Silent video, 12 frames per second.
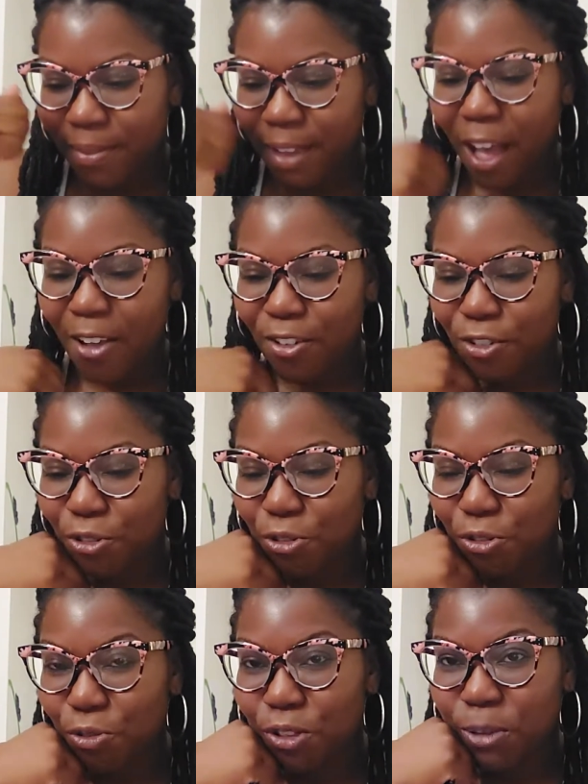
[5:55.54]
How could you
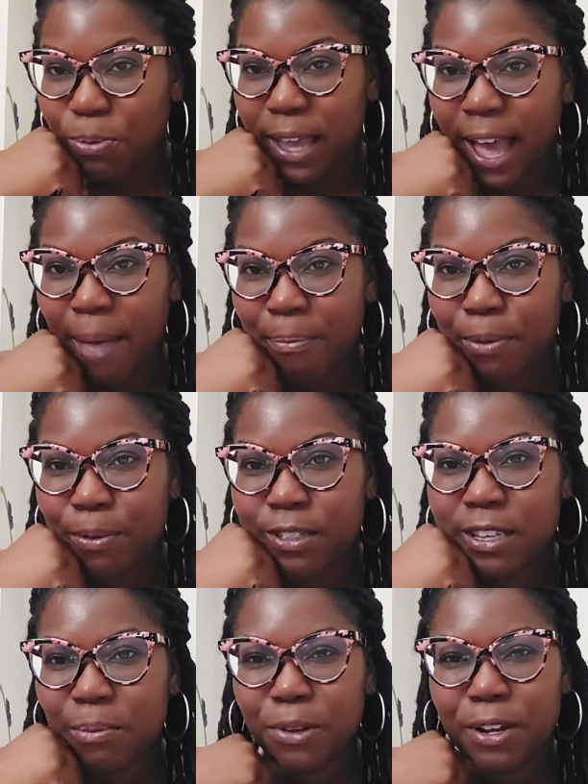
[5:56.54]
truly be happy with
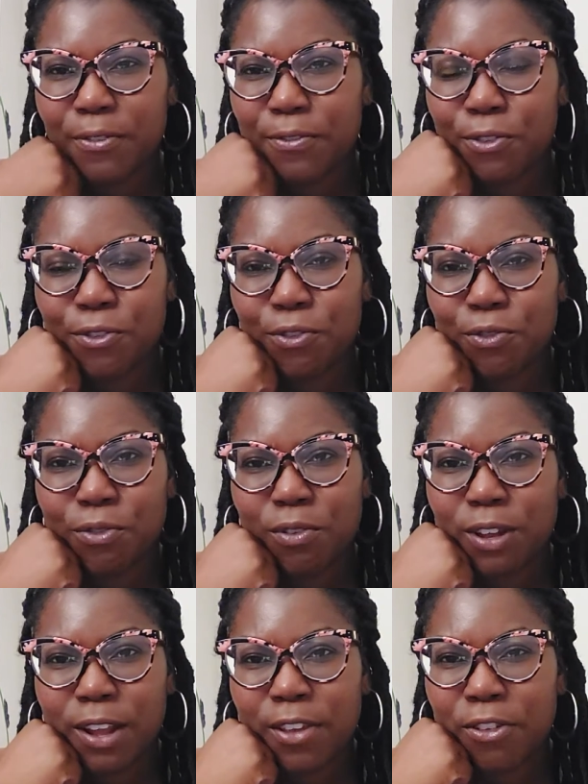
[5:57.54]
someone if you
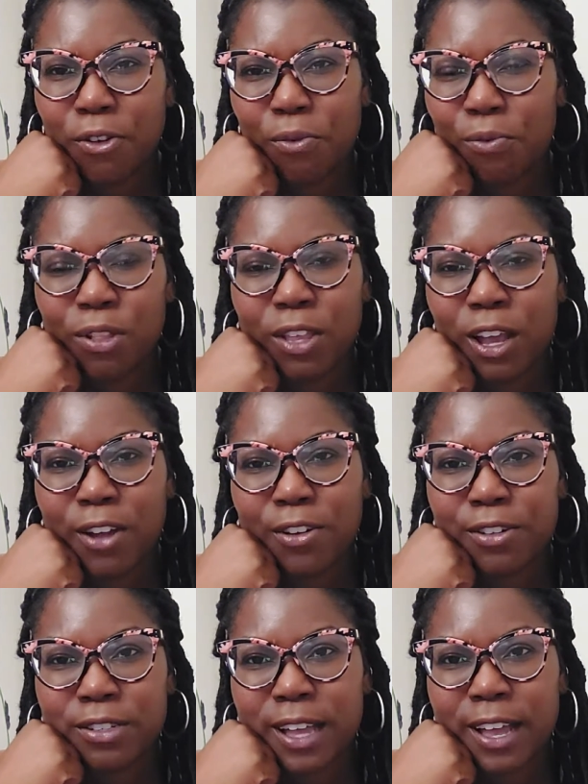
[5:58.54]
don't really
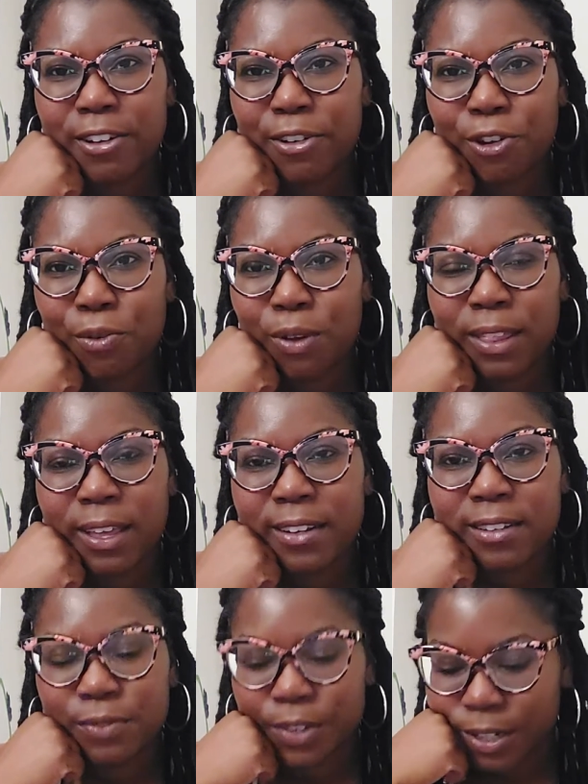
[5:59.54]
understand or know what that
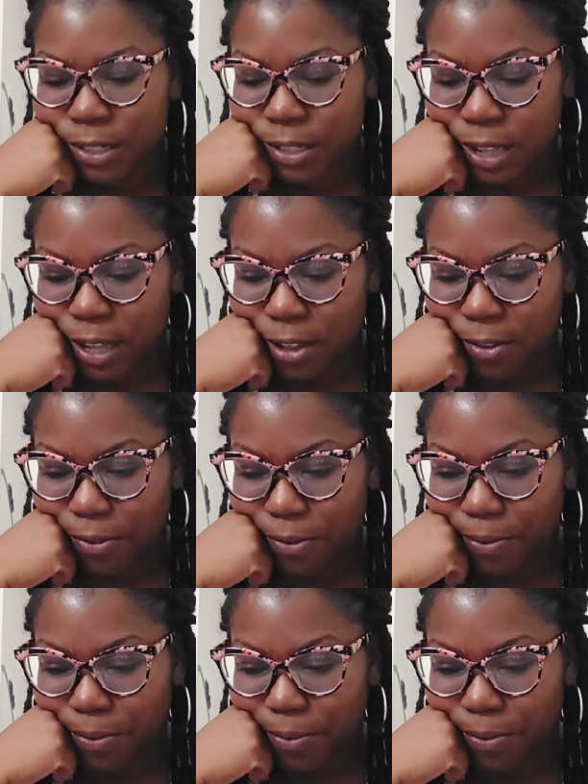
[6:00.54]
is for yourself?